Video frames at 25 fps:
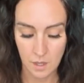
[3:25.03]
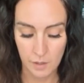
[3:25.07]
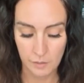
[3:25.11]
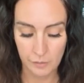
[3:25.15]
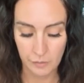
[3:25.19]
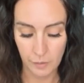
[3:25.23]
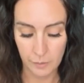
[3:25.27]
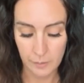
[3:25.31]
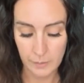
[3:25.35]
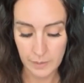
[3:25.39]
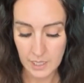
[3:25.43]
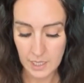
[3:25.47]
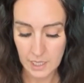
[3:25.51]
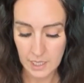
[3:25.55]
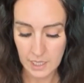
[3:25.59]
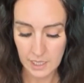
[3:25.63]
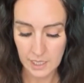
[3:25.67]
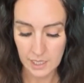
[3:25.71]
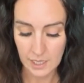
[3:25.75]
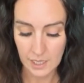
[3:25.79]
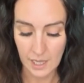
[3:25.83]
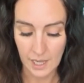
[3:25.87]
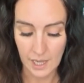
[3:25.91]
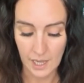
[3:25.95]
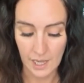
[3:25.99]
For
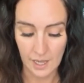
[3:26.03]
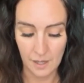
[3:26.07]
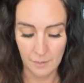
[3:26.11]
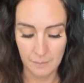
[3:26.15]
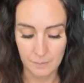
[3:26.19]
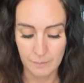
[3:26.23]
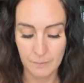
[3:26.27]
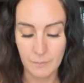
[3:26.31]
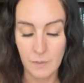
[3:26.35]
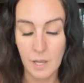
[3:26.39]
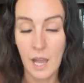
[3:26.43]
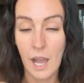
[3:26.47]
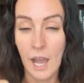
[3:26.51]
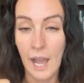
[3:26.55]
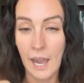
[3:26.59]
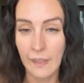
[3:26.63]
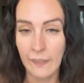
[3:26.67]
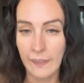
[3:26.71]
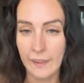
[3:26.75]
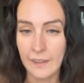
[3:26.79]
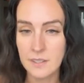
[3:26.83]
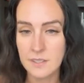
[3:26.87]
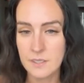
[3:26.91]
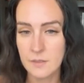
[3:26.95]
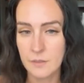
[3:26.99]
me, um, I
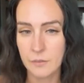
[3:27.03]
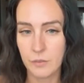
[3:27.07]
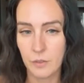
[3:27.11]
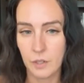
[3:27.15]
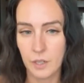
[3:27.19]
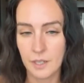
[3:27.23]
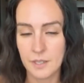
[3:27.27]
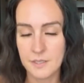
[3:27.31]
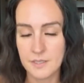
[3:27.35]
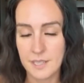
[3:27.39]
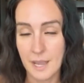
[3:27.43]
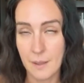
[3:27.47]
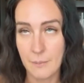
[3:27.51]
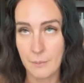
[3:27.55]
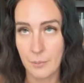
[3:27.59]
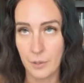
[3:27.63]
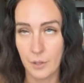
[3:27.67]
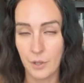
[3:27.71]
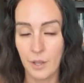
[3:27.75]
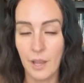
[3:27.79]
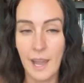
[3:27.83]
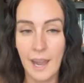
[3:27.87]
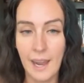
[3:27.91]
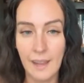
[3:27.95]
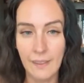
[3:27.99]
like, to, for
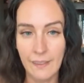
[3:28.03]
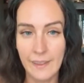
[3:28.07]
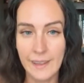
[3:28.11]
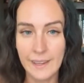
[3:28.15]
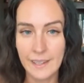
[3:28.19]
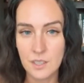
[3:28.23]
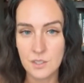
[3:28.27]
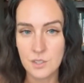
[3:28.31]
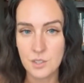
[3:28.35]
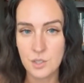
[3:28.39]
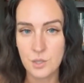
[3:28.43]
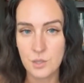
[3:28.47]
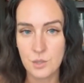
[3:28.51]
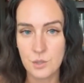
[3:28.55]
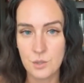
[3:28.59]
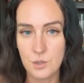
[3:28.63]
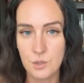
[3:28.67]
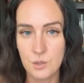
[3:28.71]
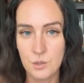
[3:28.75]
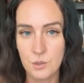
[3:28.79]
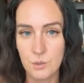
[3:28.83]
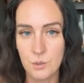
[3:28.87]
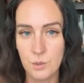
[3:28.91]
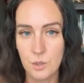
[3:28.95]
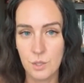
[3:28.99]
example, I like
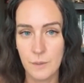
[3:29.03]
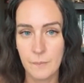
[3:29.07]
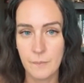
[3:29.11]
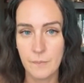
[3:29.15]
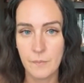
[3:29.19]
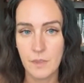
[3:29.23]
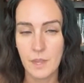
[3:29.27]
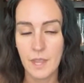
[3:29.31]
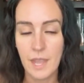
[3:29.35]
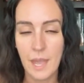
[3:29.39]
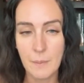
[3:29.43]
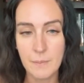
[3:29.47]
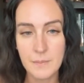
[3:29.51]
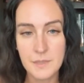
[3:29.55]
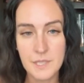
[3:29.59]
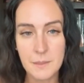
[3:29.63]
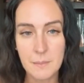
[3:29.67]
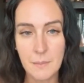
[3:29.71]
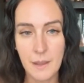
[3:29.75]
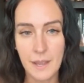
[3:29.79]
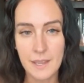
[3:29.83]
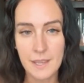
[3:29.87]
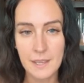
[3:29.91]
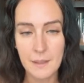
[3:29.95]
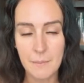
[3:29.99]
to empty
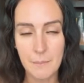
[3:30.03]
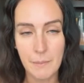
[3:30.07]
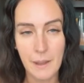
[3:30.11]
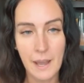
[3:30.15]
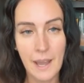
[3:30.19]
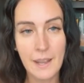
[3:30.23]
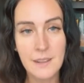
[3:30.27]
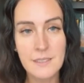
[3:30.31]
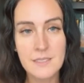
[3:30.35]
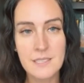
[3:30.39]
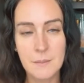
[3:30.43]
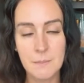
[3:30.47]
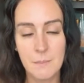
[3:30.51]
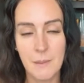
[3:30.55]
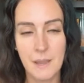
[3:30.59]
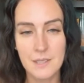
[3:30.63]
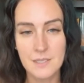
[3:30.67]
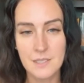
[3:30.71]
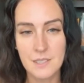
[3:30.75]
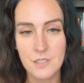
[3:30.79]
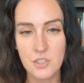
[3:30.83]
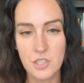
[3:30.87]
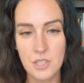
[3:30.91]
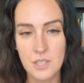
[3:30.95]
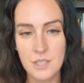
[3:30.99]
my inbox and
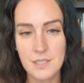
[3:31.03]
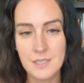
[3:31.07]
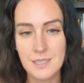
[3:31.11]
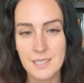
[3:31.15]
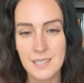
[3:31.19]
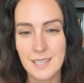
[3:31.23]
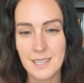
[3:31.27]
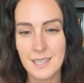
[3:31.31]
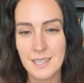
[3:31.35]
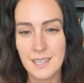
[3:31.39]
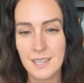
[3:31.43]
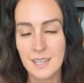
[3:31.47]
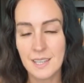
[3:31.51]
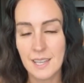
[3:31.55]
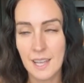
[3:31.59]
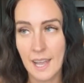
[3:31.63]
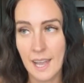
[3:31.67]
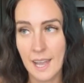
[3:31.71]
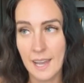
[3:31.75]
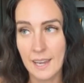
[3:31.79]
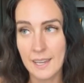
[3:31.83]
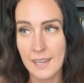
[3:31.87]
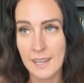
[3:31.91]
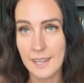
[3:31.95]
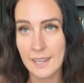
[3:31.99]
messages
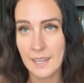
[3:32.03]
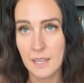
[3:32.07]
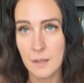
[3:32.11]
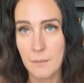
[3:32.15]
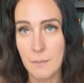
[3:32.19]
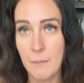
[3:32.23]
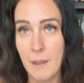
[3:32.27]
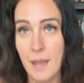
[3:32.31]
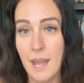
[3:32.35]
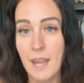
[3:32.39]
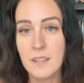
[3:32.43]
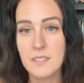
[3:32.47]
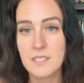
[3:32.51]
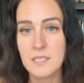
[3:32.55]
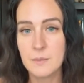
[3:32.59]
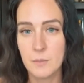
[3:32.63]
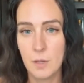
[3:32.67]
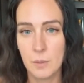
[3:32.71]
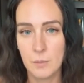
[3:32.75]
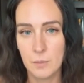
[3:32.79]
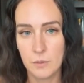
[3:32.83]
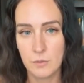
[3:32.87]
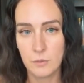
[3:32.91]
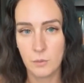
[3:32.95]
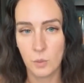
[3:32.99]
at a
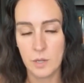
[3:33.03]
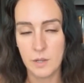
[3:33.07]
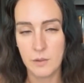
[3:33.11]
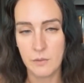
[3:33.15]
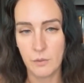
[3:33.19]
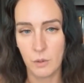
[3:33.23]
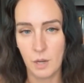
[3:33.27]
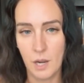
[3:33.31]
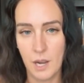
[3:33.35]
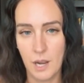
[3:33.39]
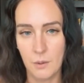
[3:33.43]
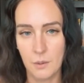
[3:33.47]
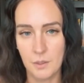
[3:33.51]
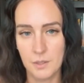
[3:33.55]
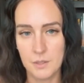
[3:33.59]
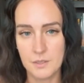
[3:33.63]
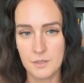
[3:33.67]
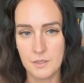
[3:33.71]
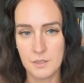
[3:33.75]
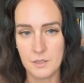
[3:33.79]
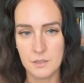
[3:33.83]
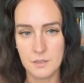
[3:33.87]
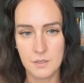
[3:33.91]
maximum of 24 hours.